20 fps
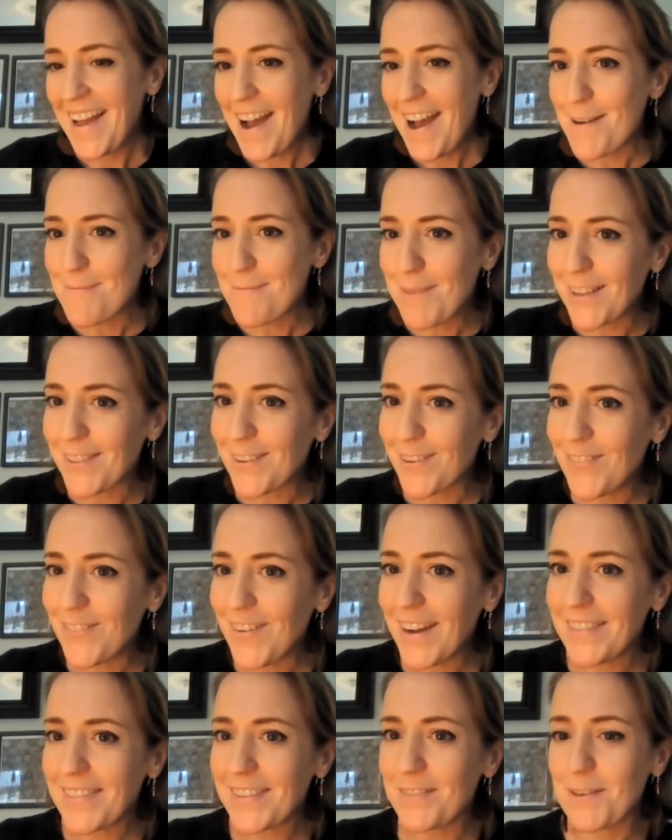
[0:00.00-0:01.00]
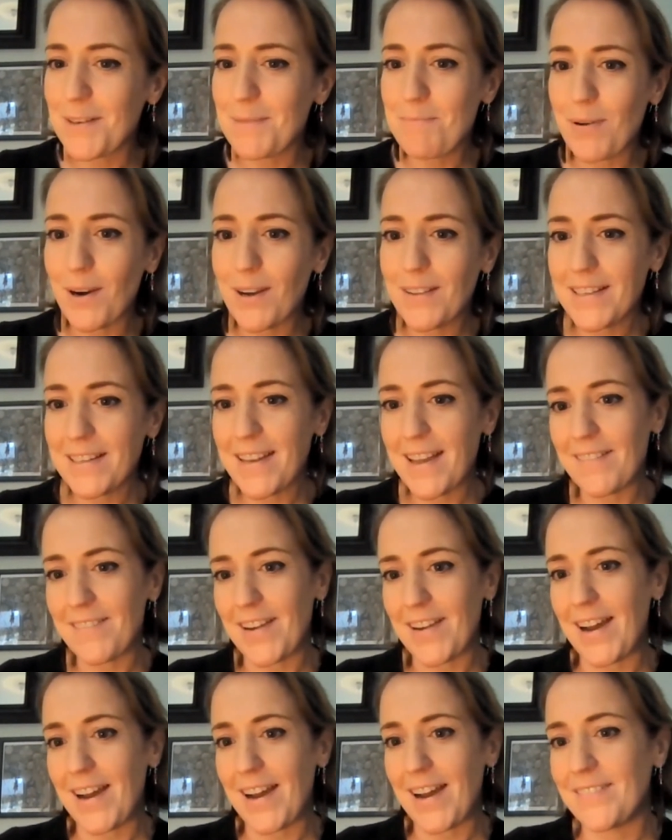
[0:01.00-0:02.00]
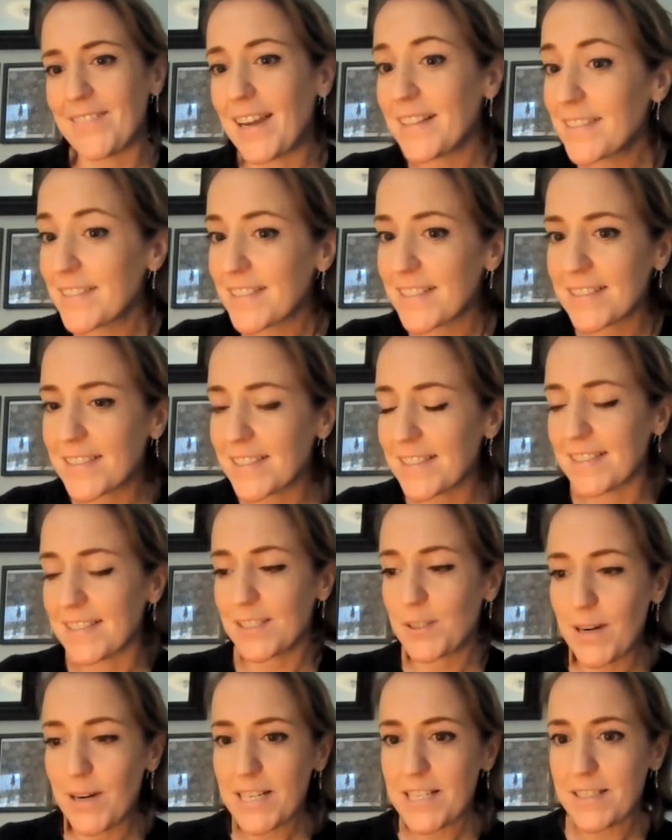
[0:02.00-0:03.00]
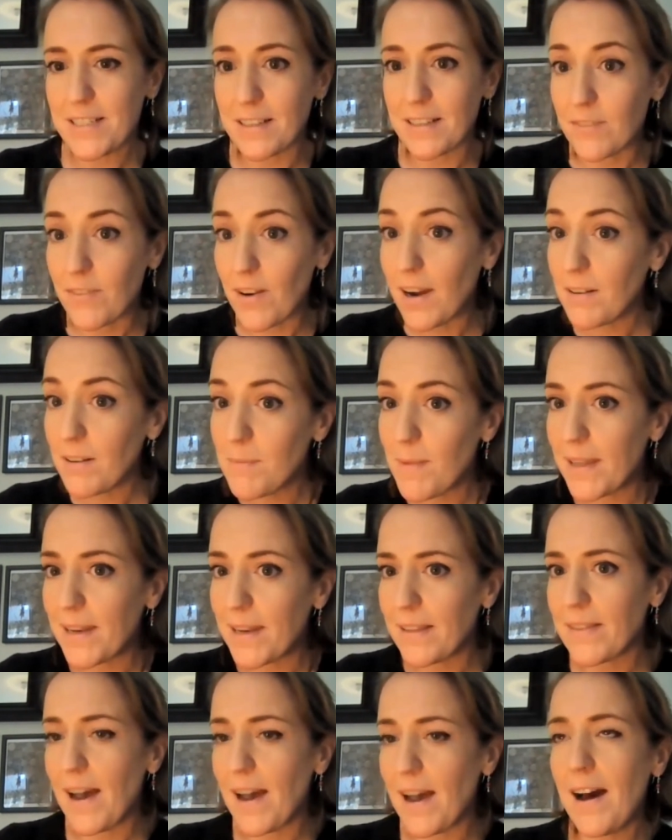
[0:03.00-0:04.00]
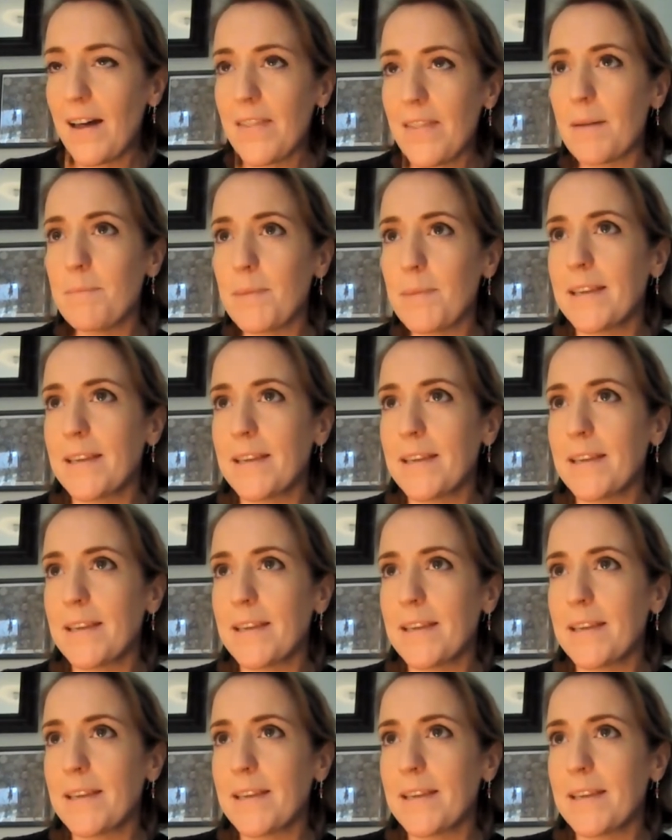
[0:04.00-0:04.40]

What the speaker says: about the fact that we probably never have an answer to this question of how many are there,